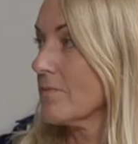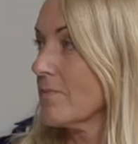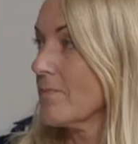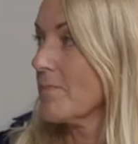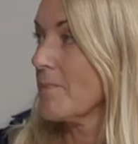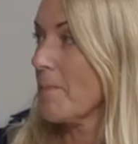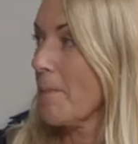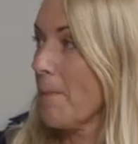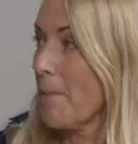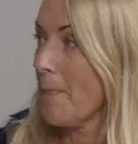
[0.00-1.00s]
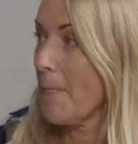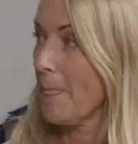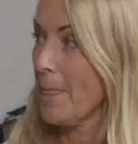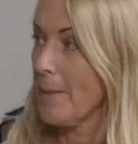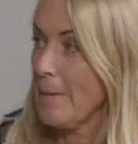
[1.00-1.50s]

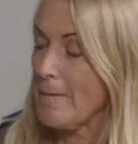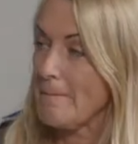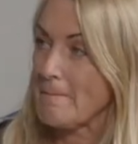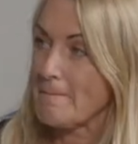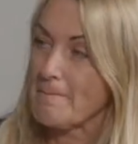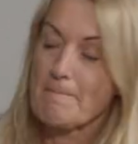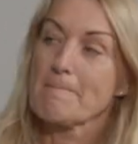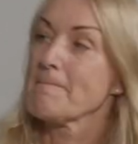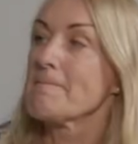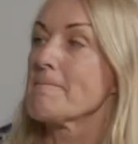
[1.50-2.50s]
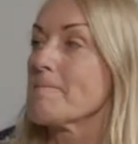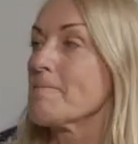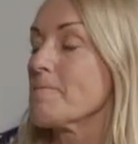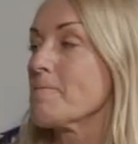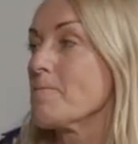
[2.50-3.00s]

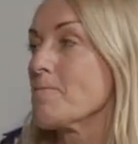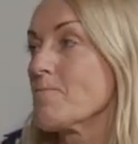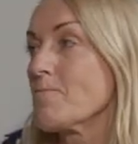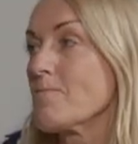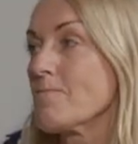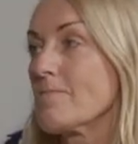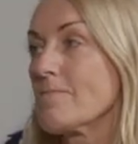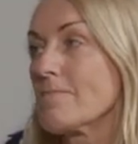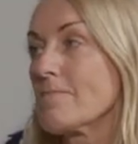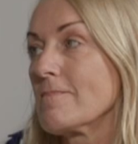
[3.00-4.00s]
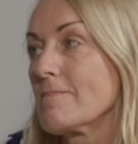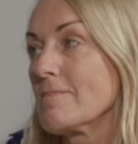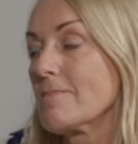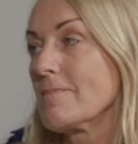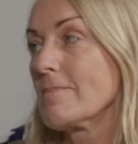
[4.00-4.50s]

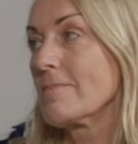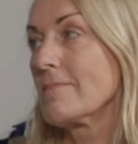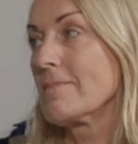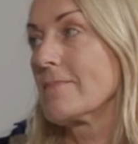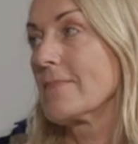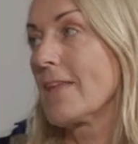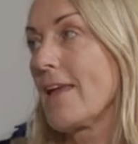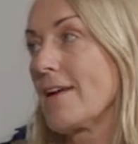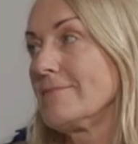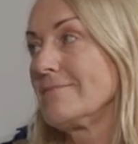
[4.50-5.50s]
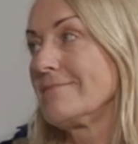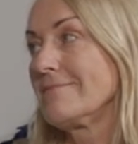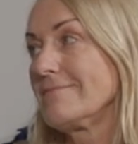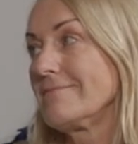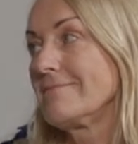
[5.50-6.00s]

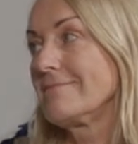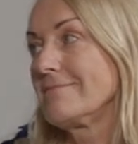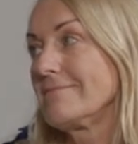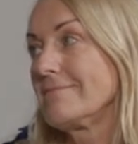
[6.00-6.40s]
This person isn't speaking.